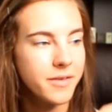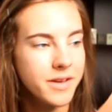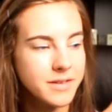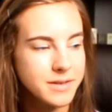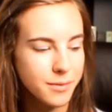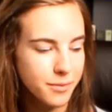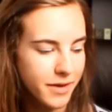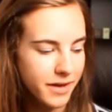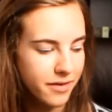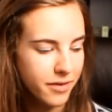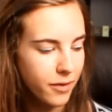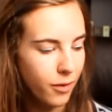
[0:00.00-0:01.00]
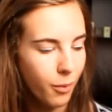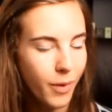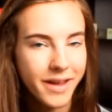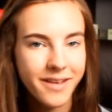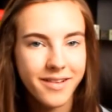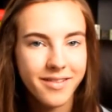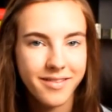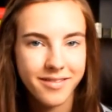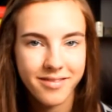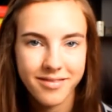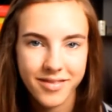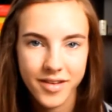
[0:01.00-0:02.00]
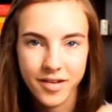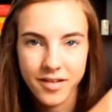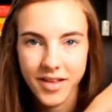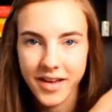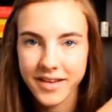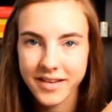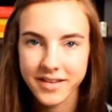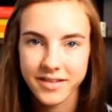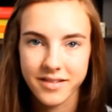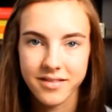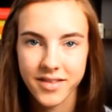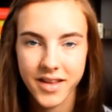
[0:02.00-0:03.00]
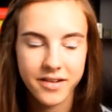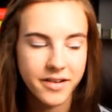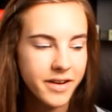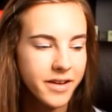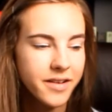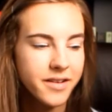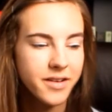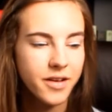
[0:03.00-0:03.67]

We have some like little white, little like lettering,